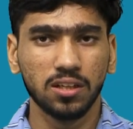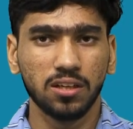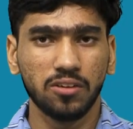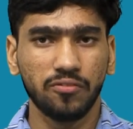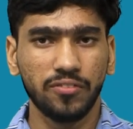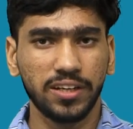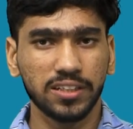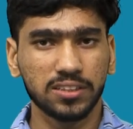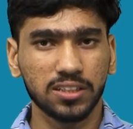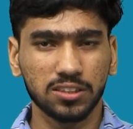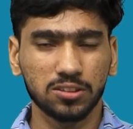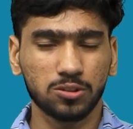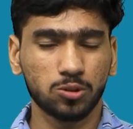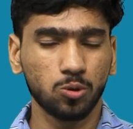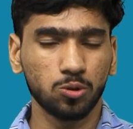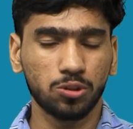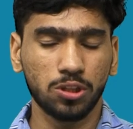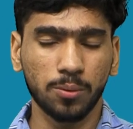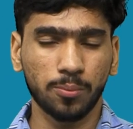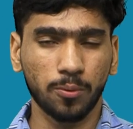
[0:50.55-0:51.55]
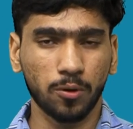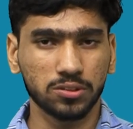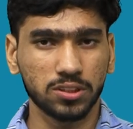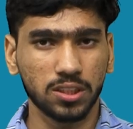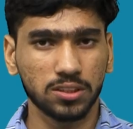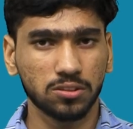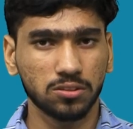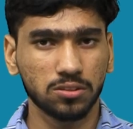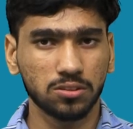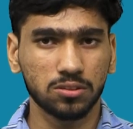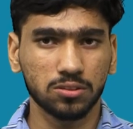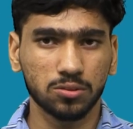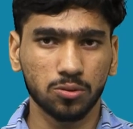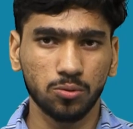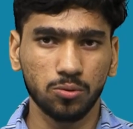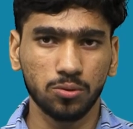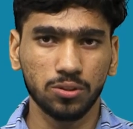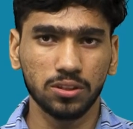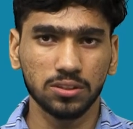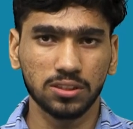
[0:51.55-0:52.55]
We discussed 2-3 process
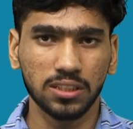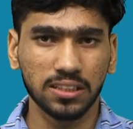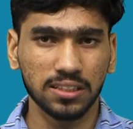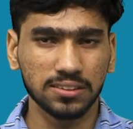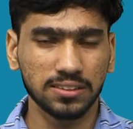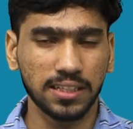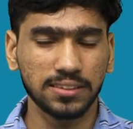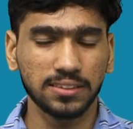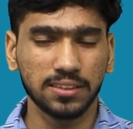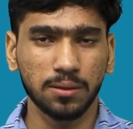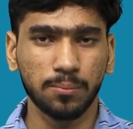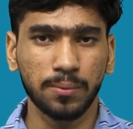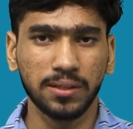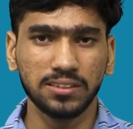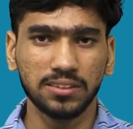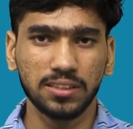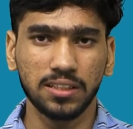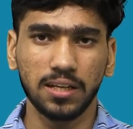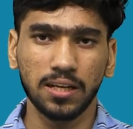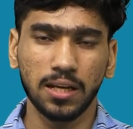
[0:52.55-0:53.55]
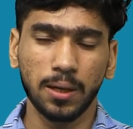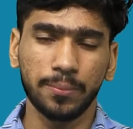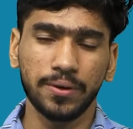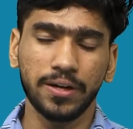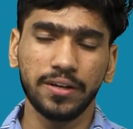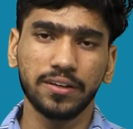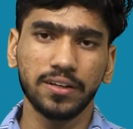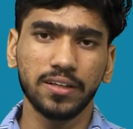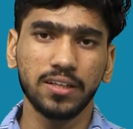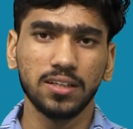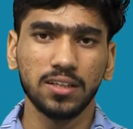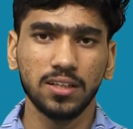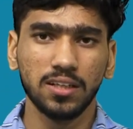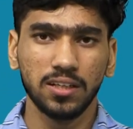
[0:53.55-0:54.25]
to synthesize a benzene in laboratory.